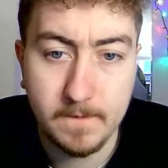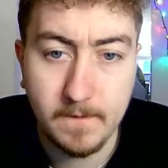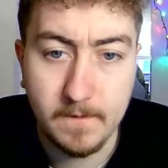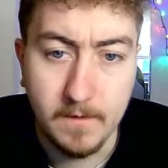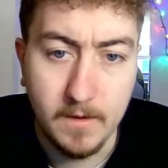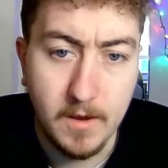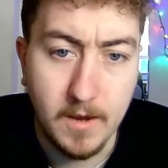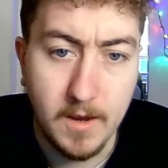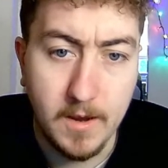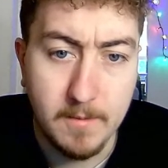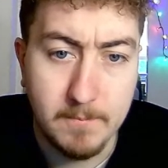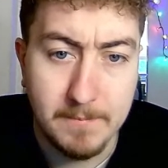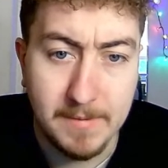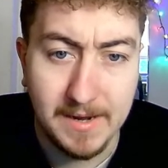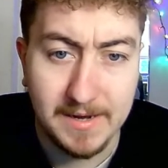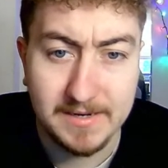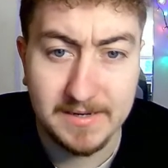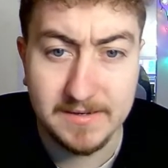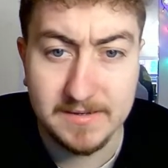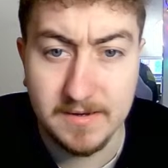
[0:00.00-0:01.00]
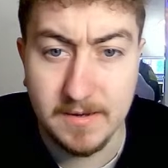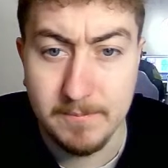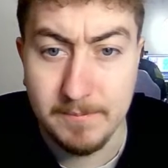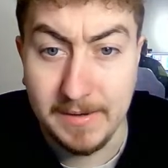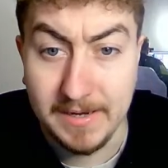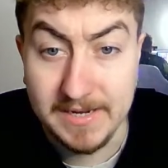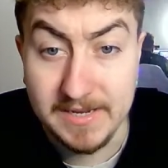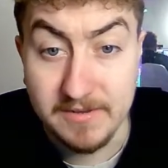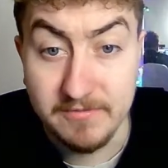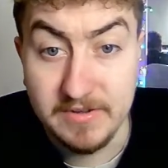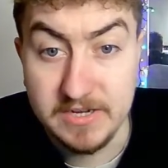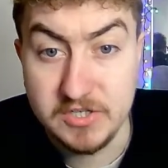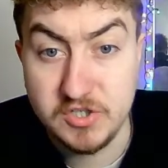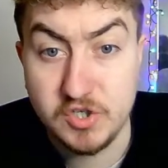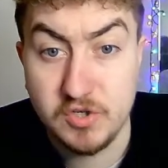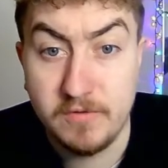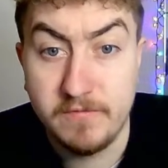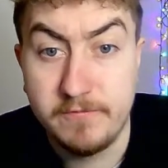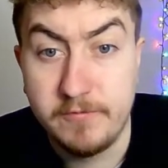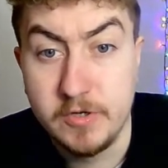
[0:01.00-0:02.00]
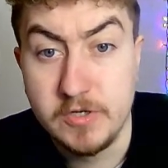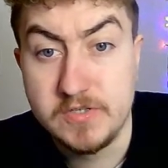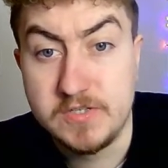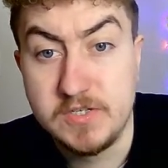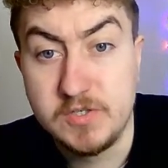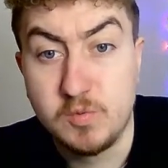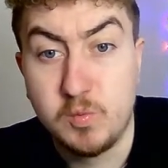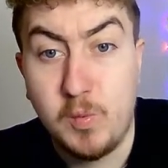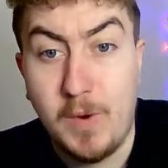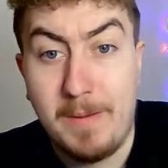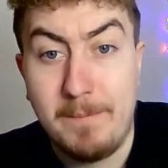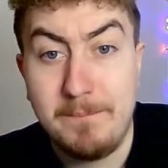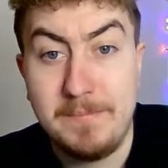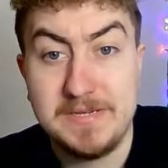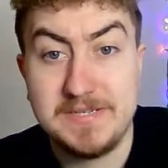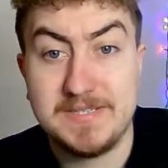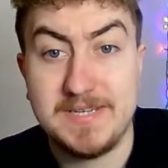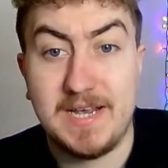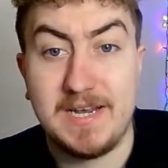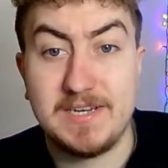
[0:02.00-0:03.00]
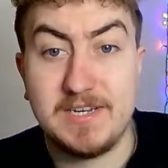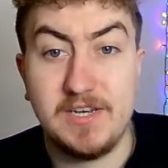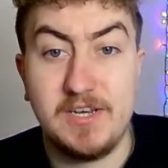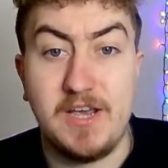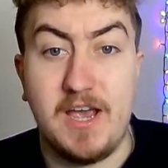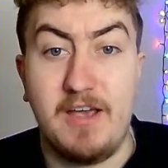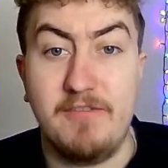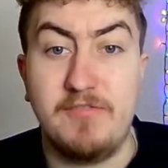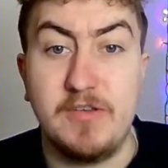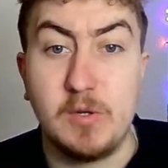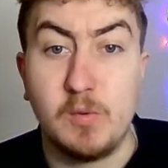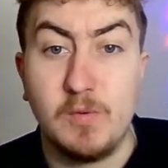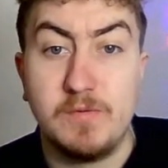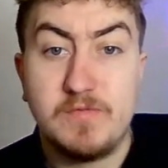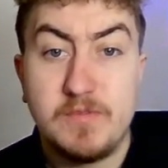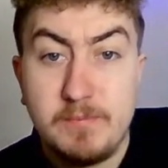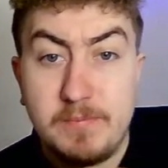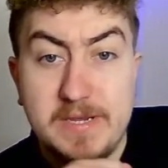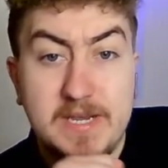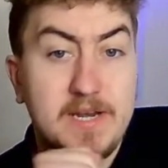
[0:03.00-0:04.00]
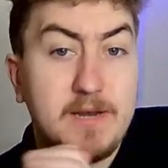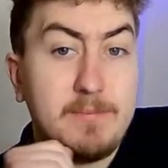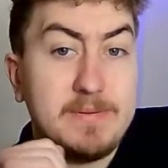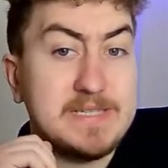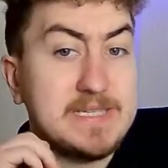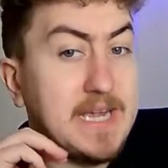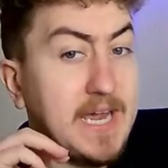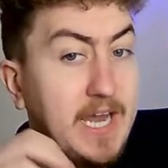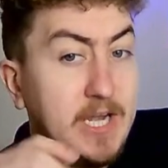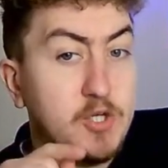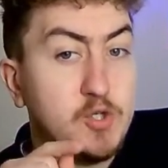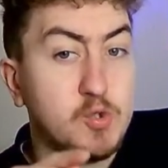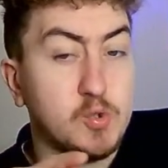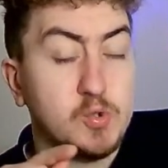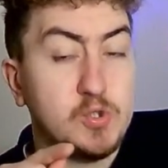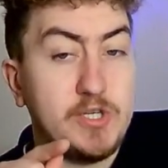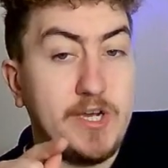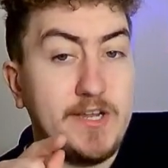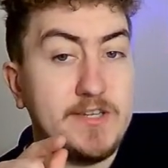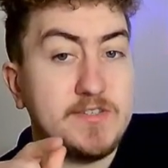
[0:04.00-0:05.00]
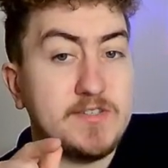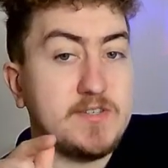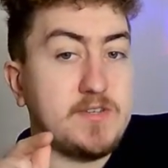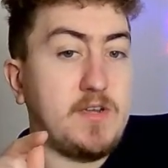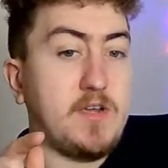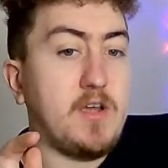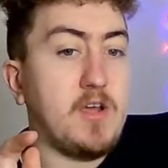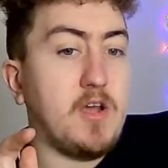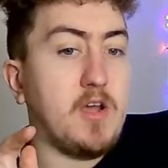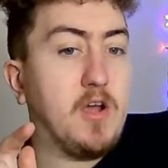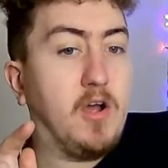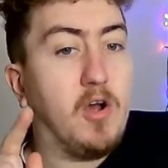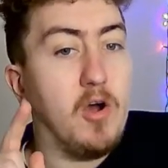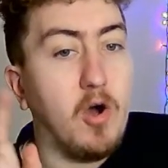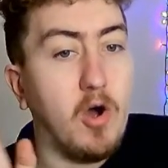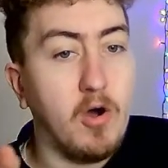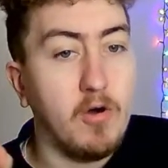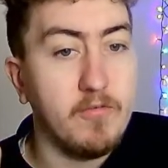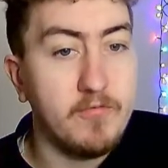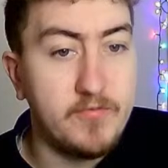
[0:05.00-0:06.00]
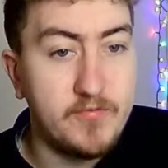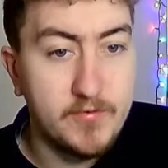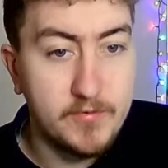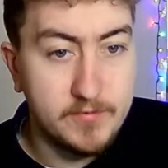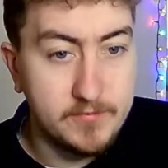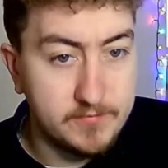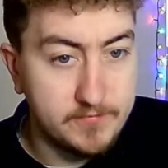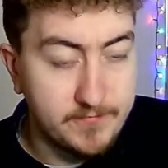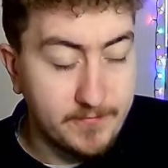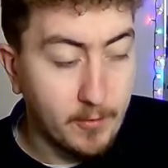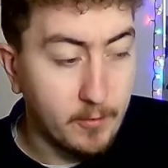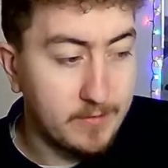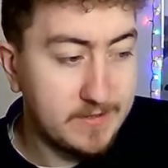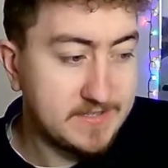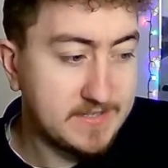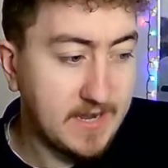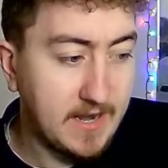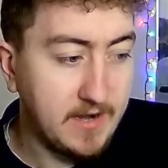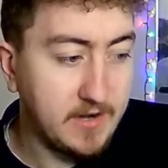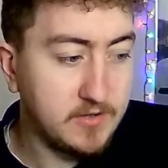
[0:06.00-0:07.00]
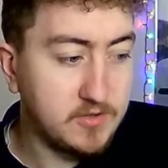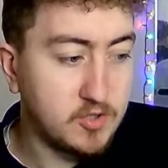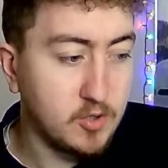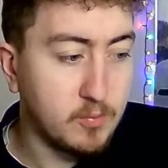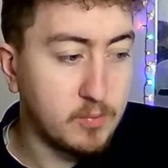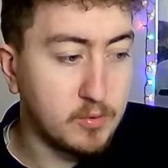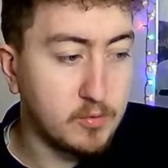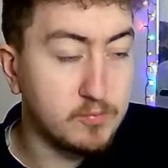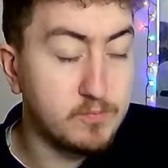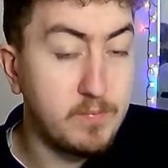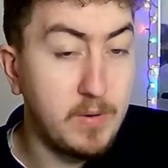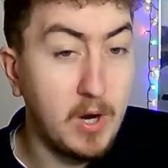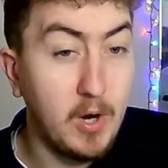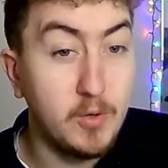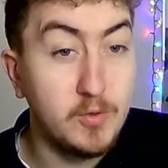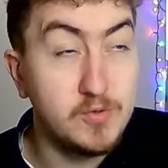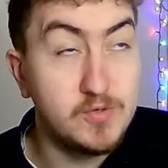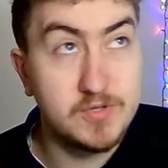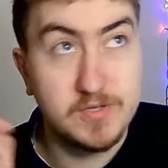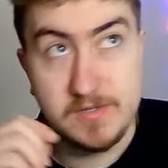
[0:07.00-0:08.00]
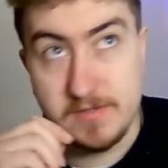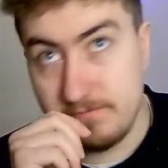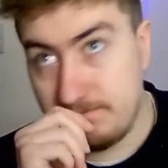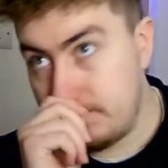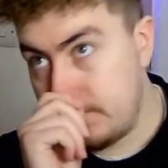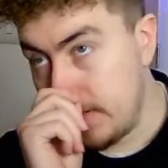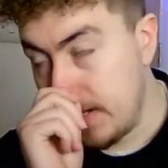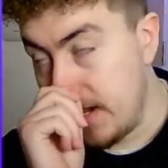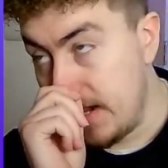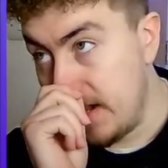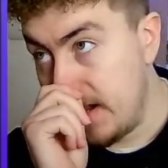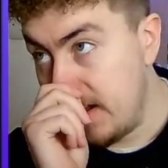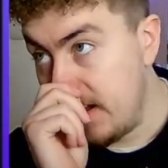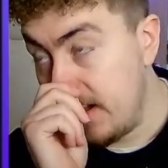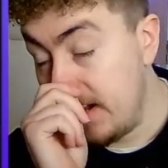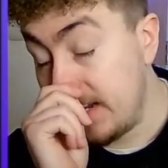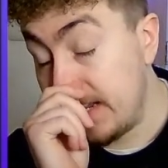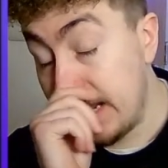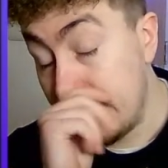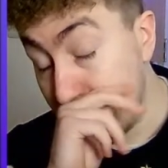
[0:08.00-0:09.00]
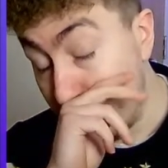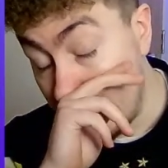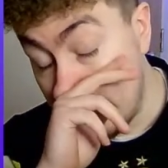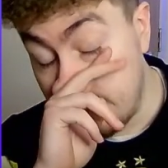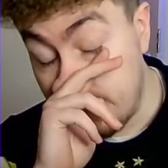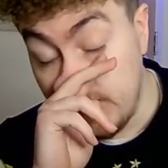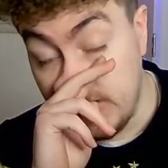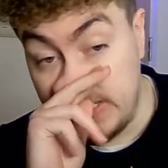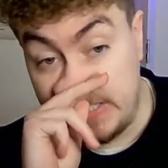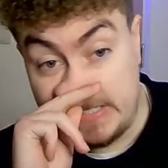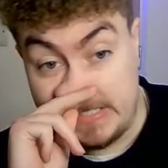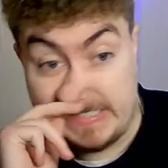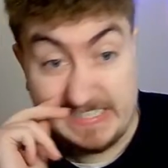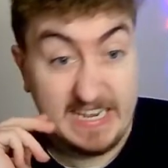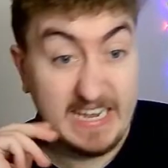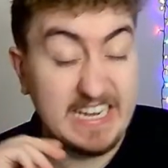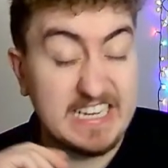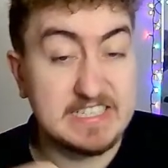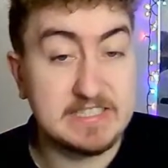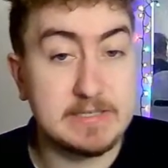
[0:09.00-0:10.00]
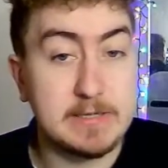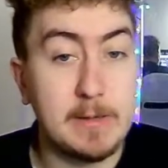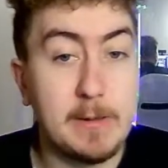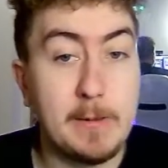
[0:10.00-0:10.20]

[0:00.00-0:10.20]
Milenkovic versus Wan-Bissaka. I think with there being a potential chance of Forest getting a double post in game week 36,